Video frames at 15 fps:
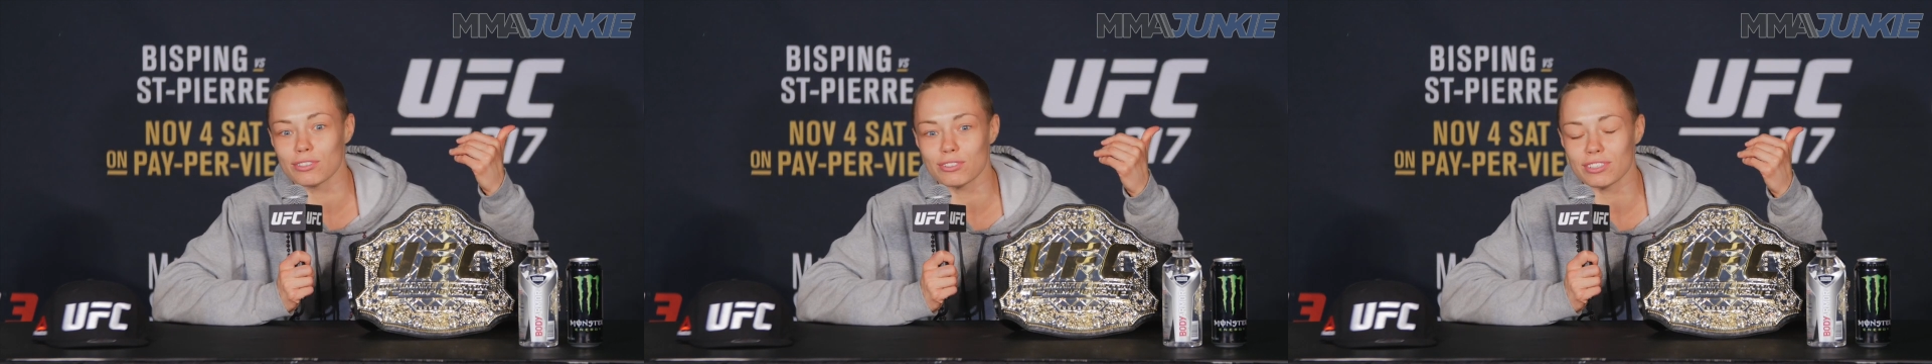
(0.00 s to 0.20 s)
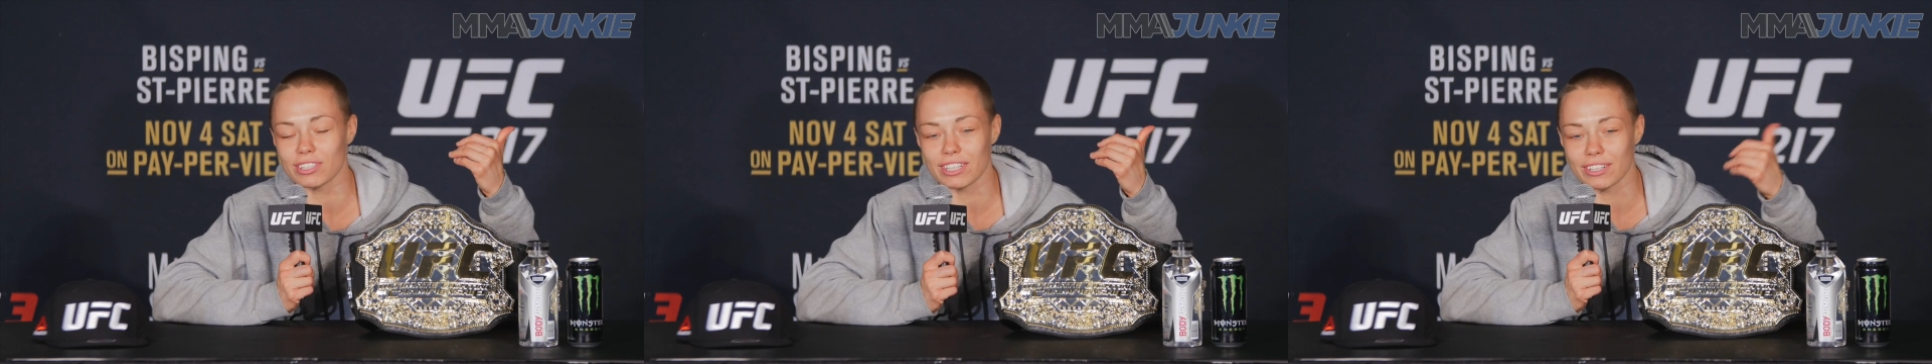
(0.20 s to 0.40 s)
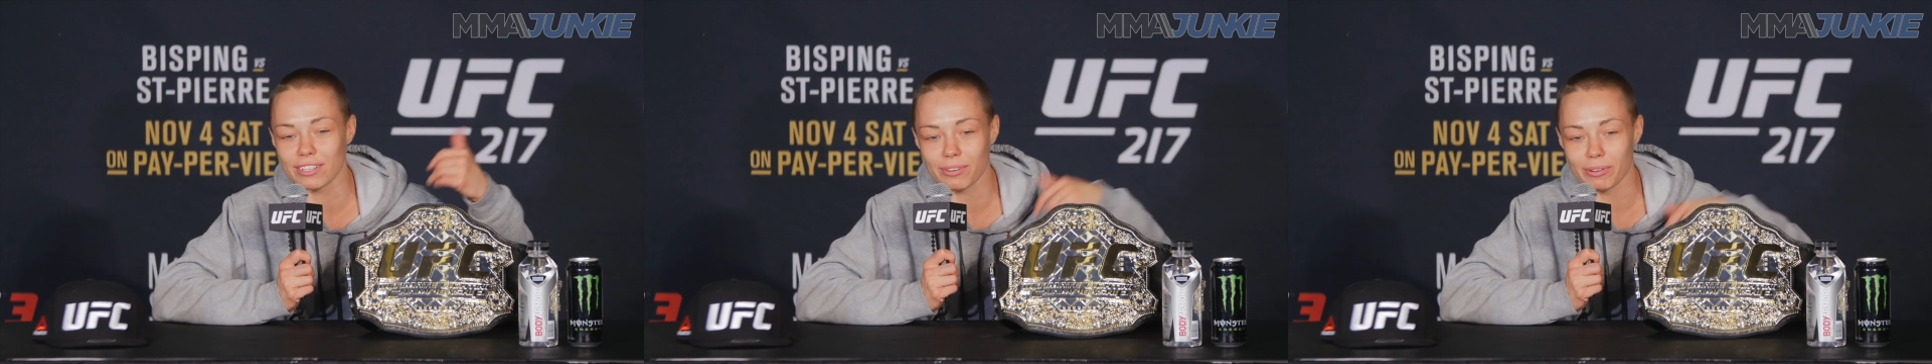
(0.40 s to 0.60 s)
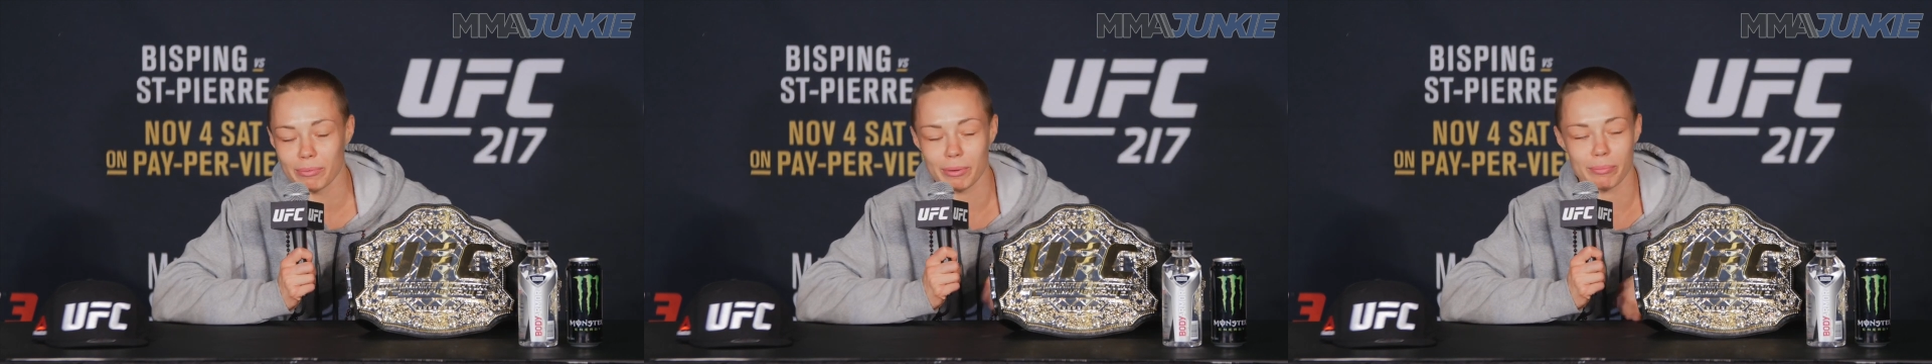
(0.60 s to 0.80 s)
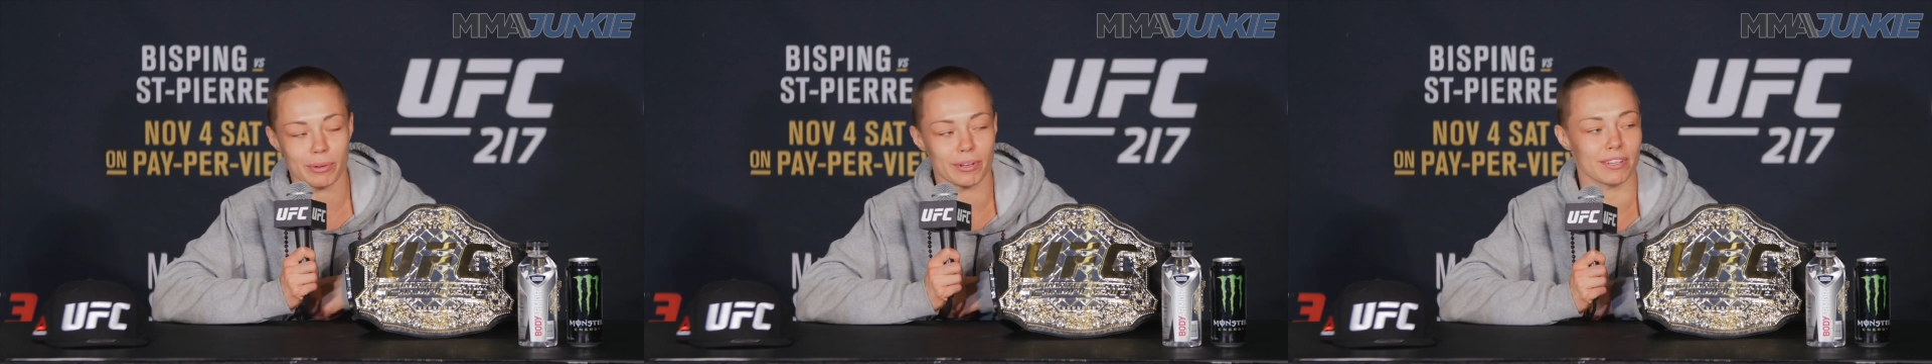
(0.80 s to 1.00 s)
usually he don't
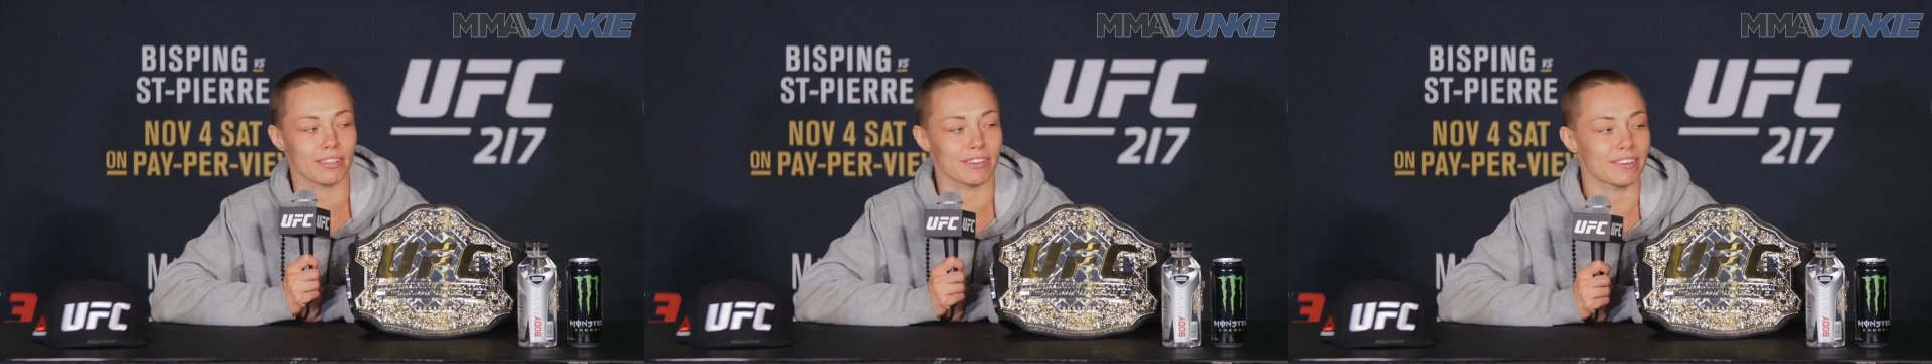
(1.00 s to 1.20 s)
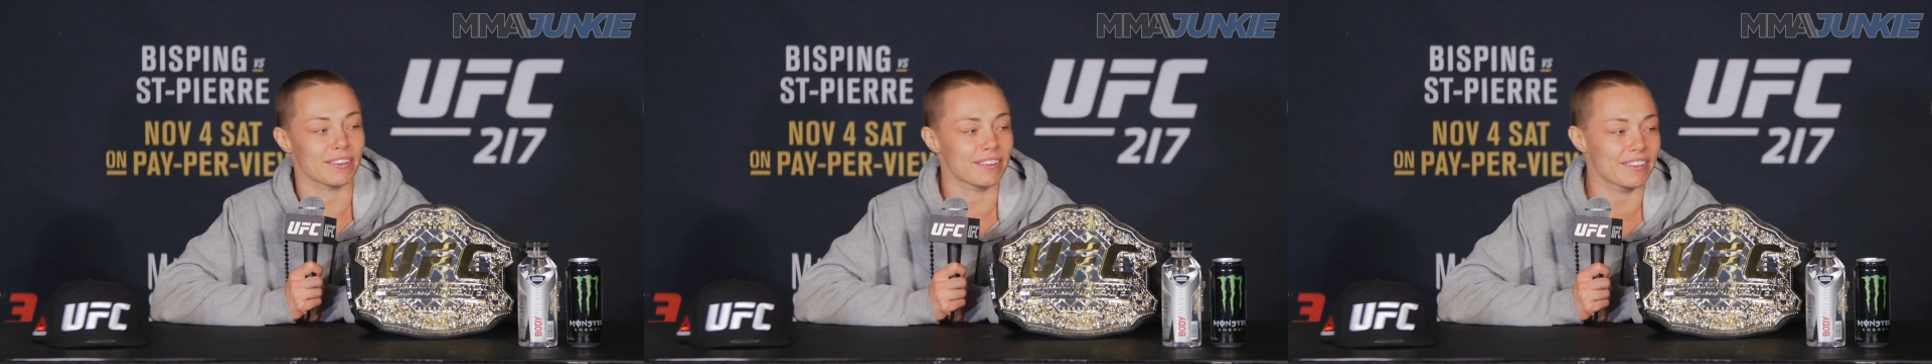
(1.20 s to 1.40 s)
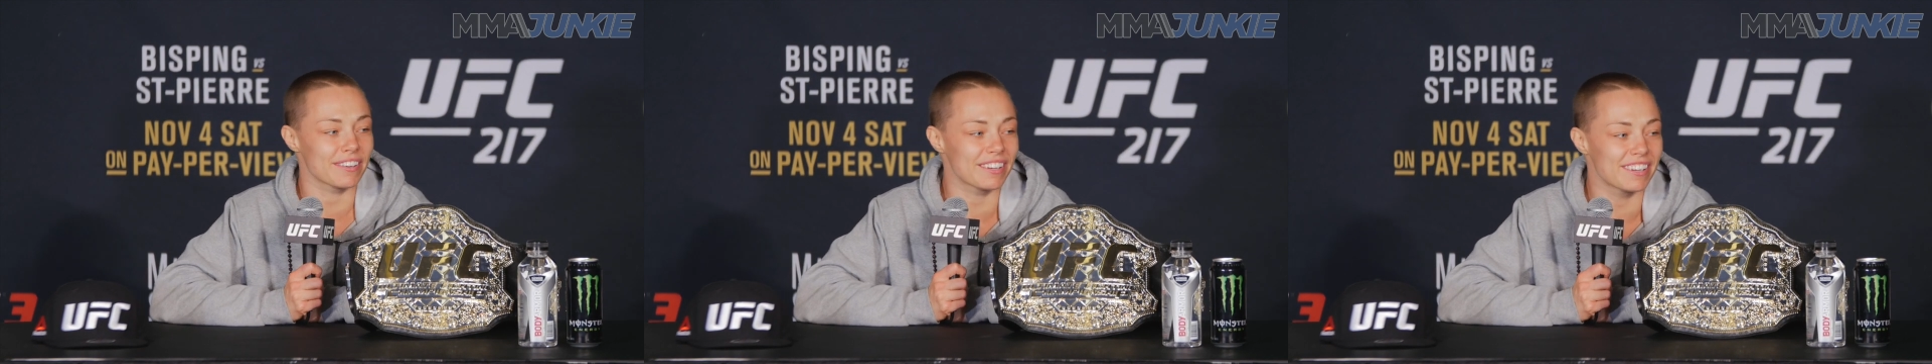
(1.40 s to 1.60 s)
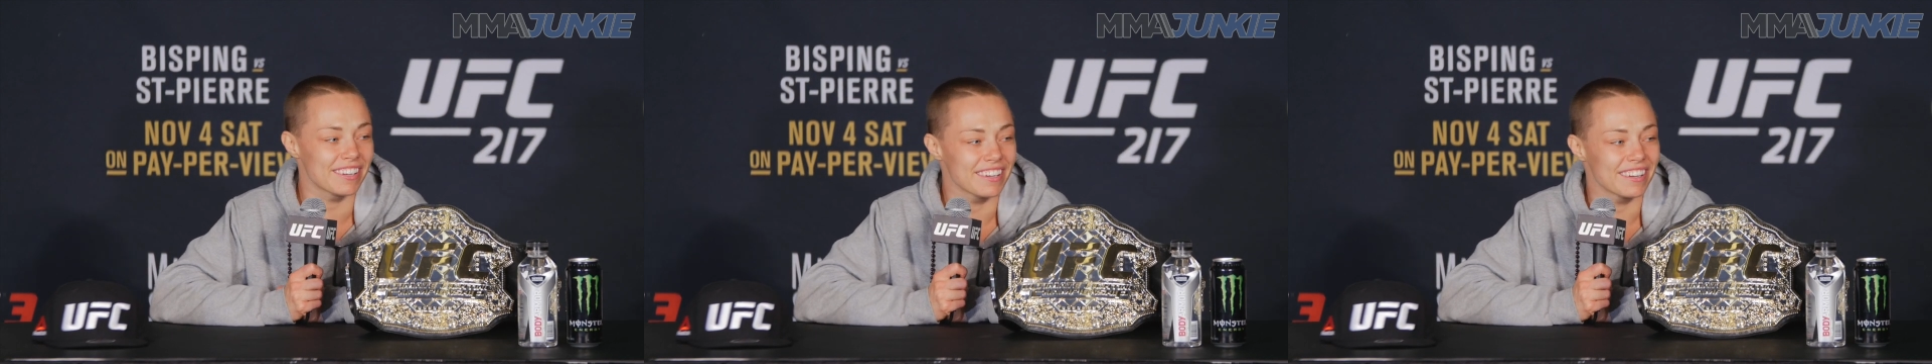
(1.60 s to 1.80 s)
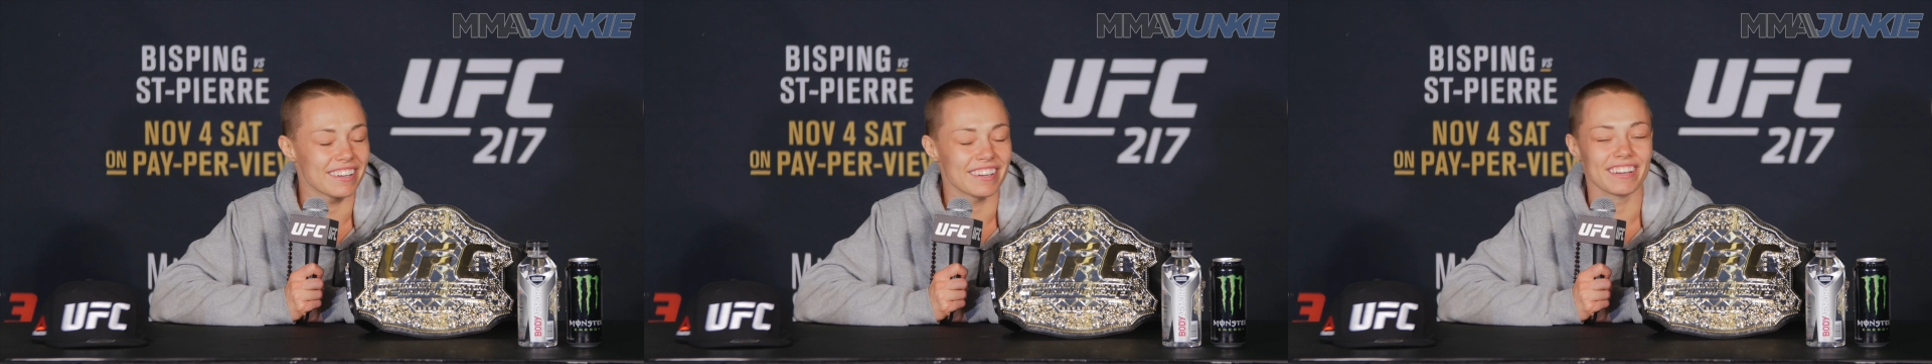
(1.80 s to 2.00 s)
remember either. Well,
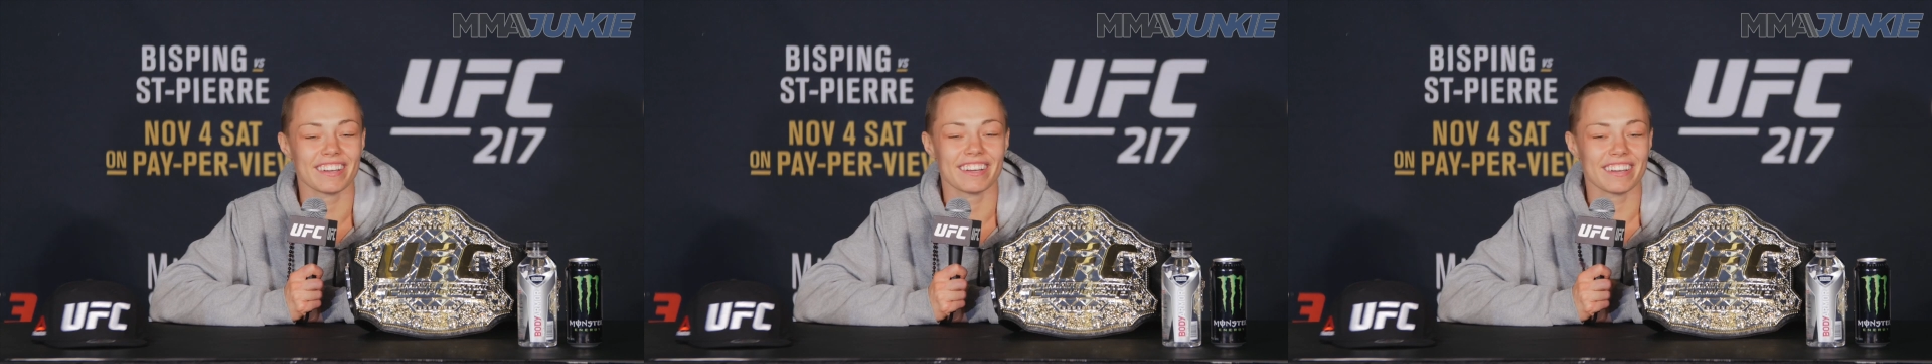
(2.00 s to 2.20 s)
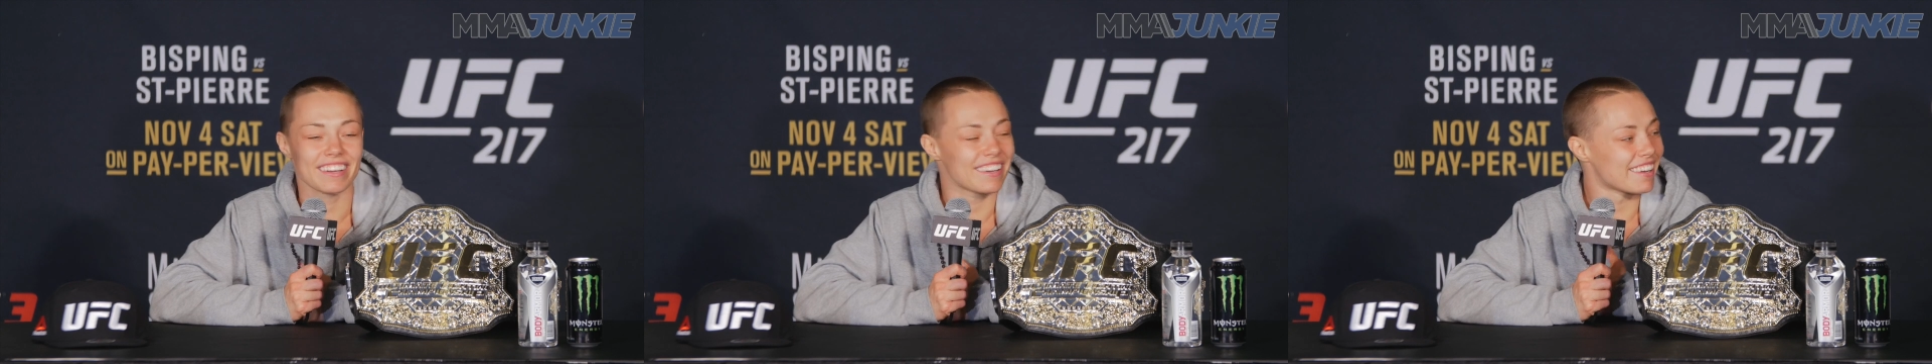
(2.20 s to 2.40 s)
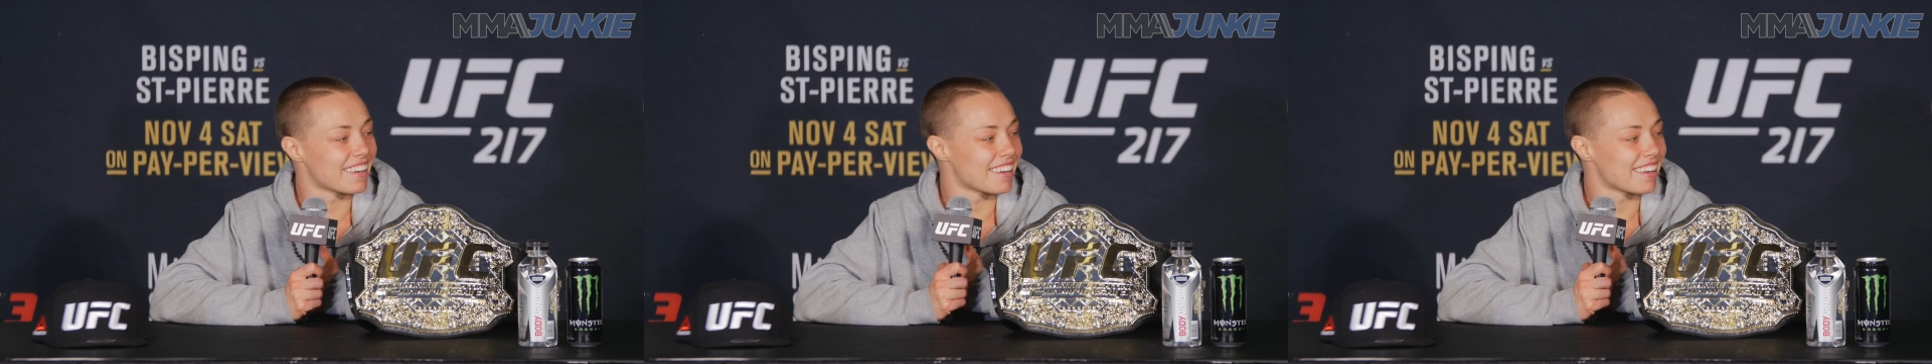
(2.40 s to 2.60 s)
congratulations.